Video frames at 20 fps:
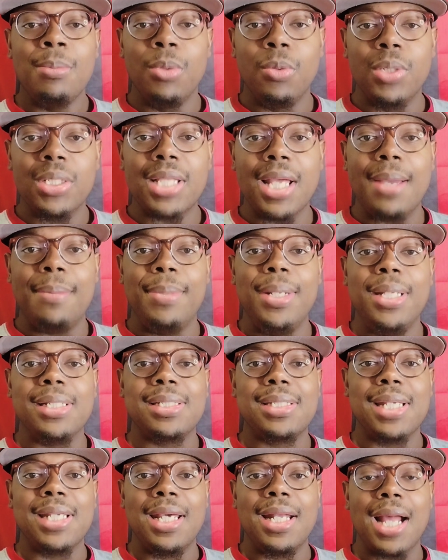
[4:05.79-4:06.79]
With that being
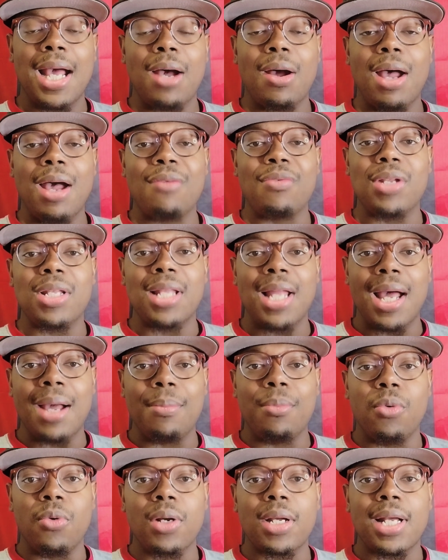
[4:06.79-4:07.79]
said, I'll have a
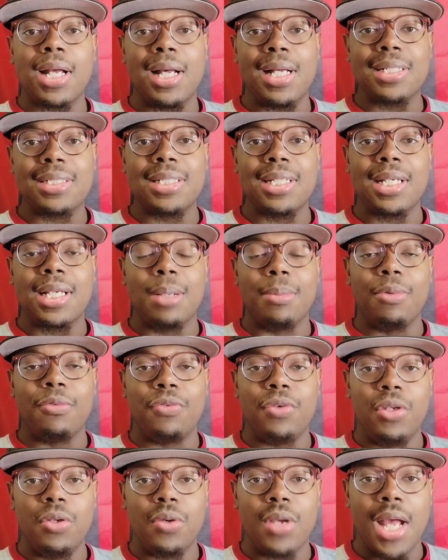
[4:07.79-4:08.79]
lot more content coming
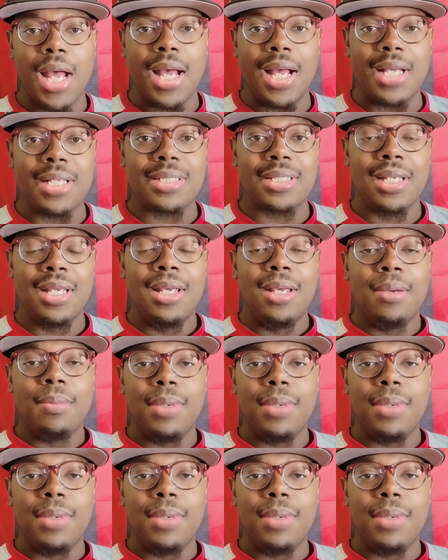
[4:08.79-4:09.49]
for you guys.